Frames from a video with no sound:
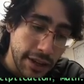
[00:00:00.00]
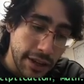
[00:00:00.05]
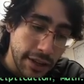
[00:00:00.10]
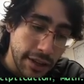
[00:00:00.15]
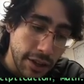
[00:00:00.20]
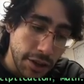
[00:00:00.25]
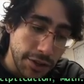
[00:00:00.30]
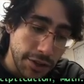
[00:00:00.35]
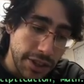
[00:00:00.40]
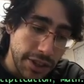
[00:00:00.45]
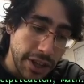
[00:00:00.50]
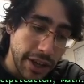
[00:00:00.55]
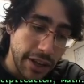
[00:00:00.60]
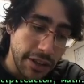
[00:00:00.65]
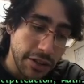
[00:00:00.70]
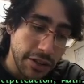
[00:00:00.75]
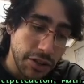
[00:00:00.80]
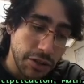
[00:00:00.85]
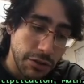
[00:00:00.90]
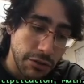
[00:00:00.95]

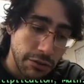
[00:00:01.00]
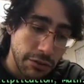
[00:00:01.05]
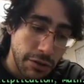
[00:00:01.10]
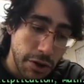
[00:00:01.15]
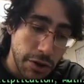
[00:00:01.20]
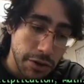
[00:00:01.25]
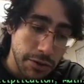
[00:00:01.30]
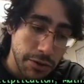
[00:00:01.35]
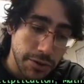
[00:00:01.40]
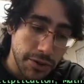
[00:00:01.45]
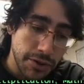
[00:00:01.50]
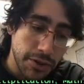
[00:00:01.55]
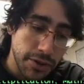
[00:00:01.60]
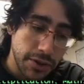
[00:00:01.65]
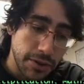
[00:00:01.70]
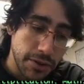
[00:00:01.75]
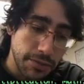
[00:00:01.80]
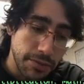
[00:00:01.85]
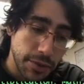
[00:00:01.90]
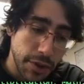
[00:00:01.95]
contains rows
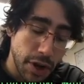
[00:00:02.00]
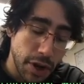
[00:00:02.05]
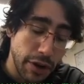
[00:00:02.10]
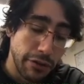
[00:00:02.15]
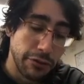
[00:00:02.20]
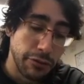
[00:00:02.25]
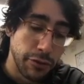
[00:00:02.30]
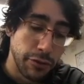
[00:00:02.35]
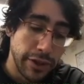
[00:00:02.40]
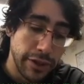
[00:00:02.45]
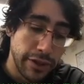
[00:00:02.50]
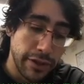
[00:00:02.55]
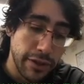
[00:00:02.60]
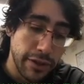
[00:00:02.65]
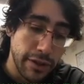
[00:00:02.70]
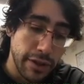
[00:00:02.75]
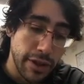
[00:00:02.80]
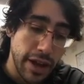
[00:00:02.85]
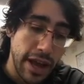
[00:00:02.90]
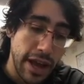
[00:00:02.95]
of width
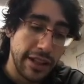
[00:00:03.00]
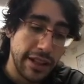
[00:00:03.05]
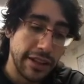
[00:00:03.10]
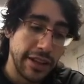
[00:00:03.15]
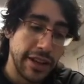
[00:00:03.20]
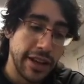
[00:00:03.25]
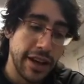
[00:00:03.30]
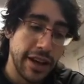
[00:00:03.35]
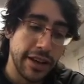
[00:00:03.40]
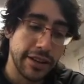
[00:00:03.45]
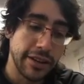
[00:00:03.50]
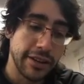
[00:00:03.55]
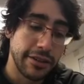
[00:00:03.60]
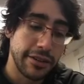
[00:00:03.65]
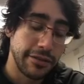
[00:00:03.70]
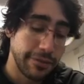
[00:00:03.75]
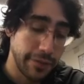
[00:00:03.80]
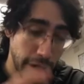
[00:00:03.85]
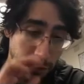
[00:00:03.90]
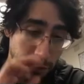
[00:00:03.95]
len,
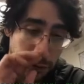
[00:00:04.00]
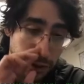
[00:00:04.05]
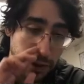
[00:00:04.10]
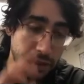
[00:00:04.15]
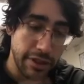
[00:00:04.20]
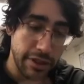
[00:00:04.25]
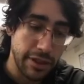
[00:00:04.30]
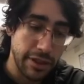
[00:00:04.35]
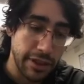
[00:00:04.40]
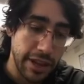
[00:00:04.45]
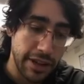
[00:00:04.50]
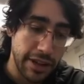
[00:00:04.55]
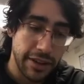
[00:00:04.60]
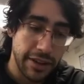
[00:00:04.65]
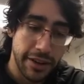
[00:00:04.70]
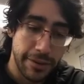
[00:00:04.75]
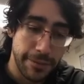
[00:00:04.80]
of width len.